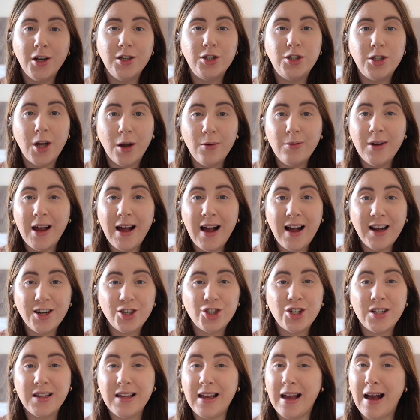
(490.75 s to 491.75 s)
I don't
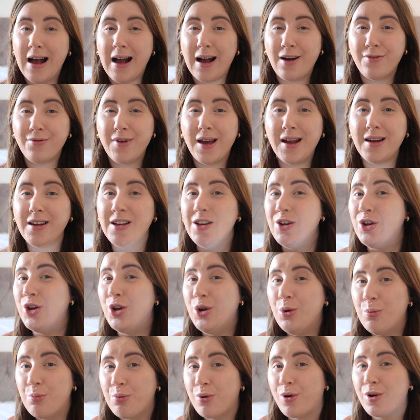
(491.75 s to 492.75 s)
actually have any
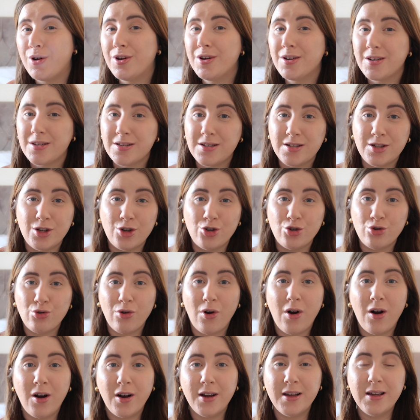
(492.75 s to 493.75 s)
new products to
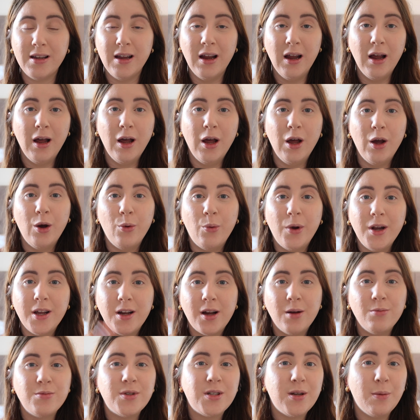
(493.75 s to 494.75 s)
try when it
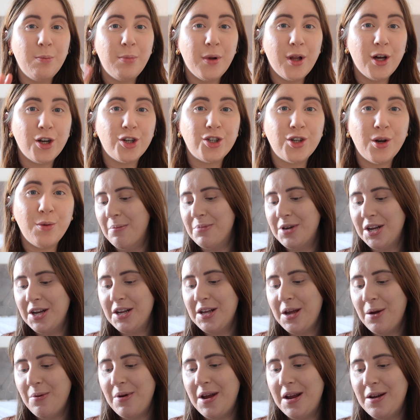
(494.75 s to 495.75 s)
comes to blush. I'm
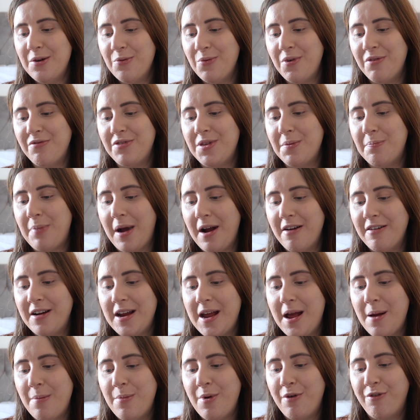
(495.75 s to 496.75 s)
going to go in with the
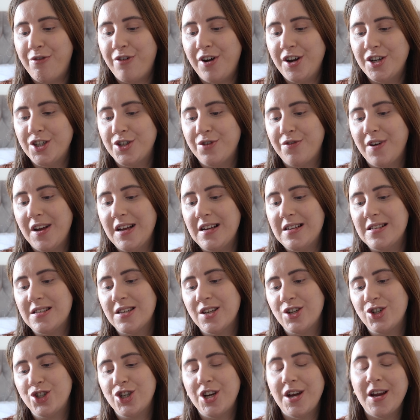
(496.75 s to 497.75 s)
Barry M Fresh
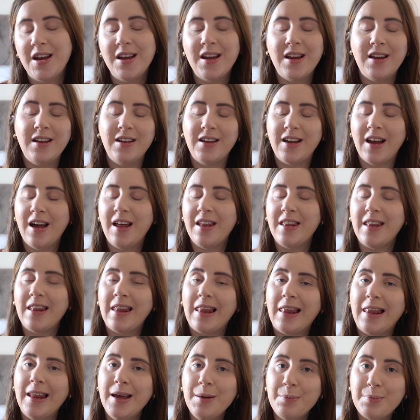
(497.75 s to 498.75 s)
Face Cheek
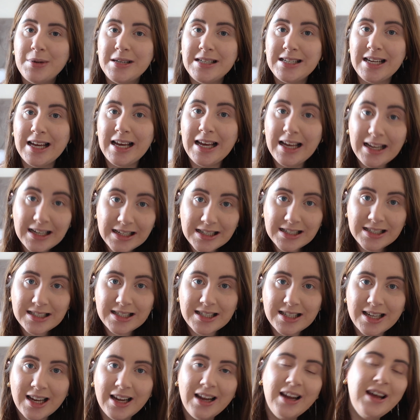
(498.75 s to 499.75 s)
and Lip
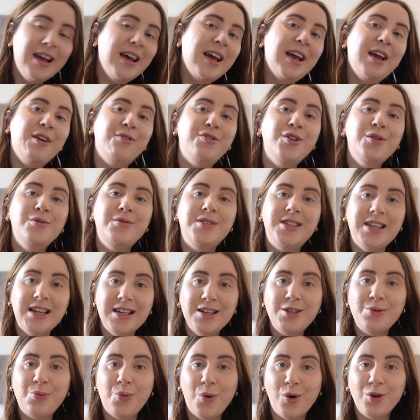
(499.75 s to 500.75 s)
Tint. If you
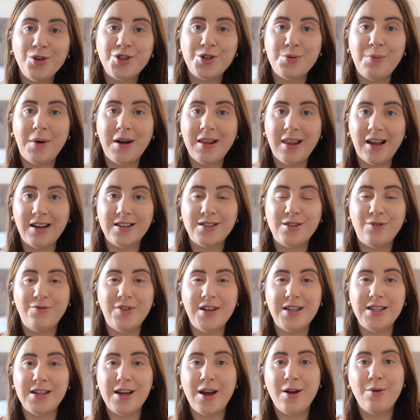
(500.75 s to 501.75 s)
did watch my last
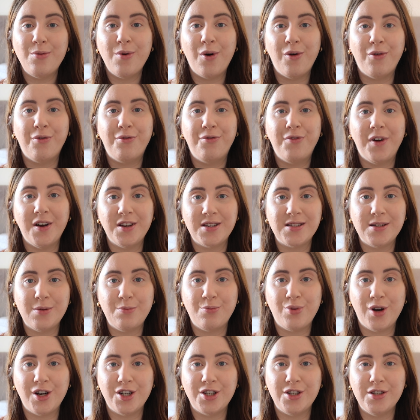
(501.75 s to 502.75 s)
video of first
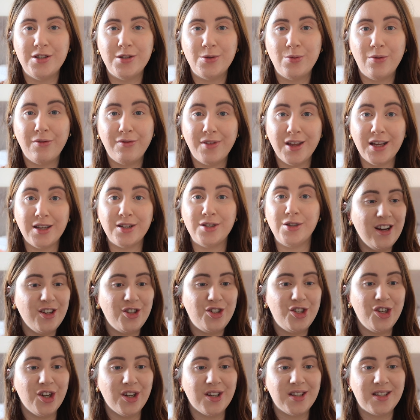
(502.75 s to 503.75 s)
impressions with this,
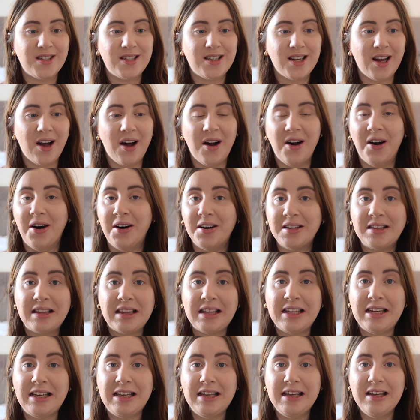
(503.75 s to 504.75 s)
it just
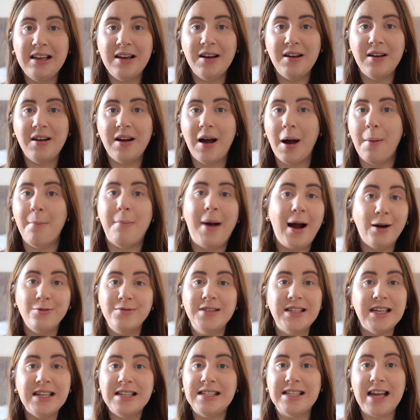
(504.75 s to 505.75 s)
hardly
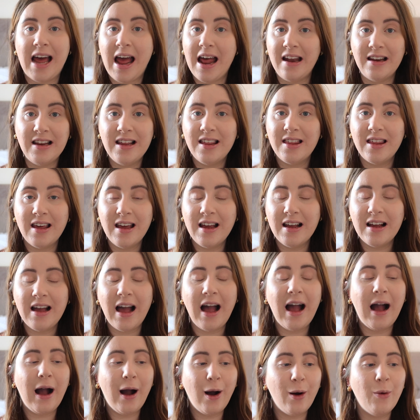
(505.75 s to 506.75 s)
amounted to anything.
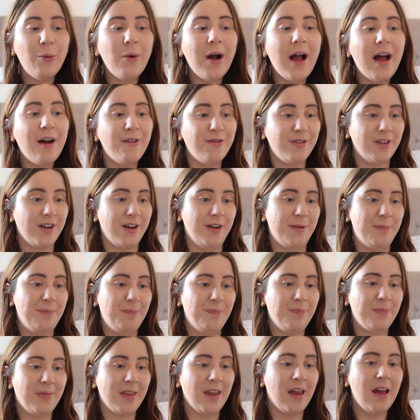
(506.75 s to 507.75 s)
However,
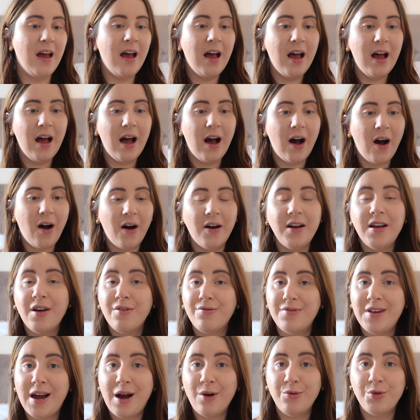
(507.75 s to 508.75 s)
I
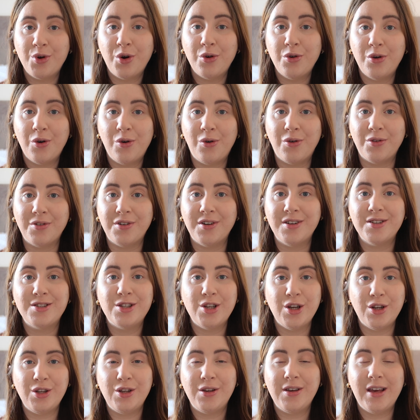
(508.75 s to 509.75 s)
have now gone on
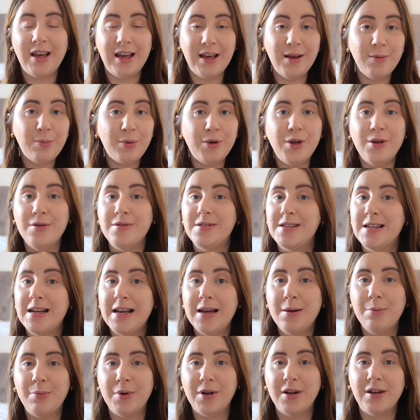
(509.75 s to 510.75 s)
to keep using
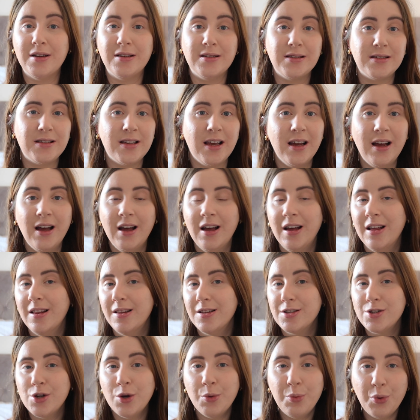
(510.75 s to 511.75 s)
it because
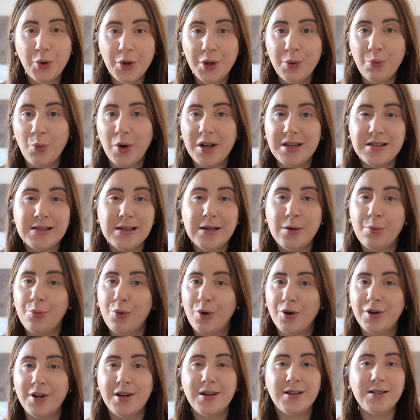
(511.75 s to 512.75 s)
there's no point in wasting a
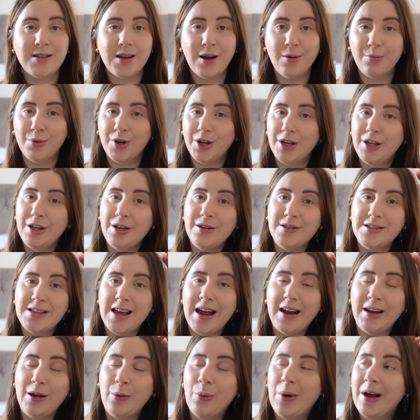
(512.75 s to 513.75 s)
product. I'm going to use
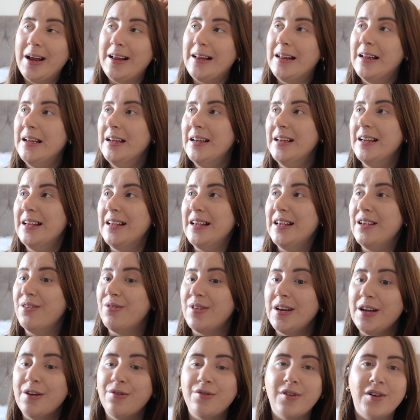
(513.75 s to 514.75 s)
it anyway,
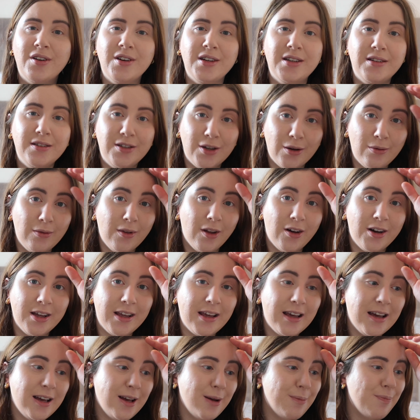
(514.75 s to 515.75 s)
even if I don't
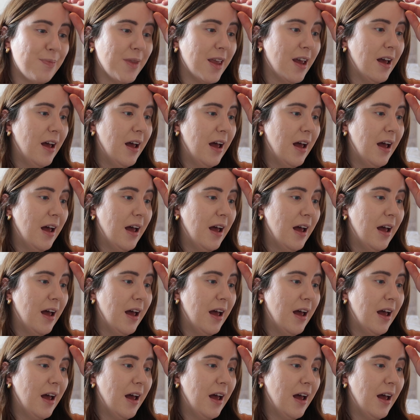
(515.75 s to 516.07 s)
like it.